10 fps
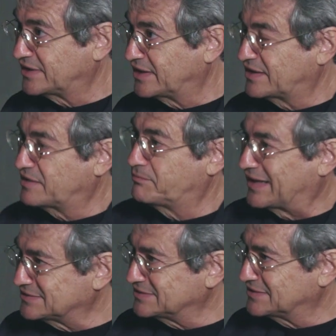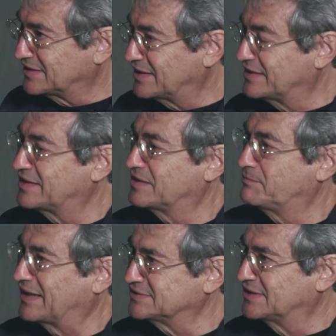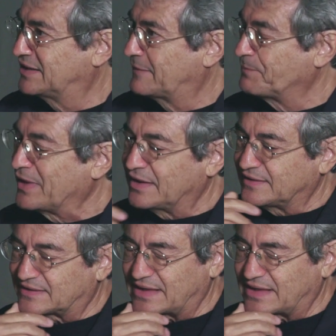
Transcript: and then better, and then better. It's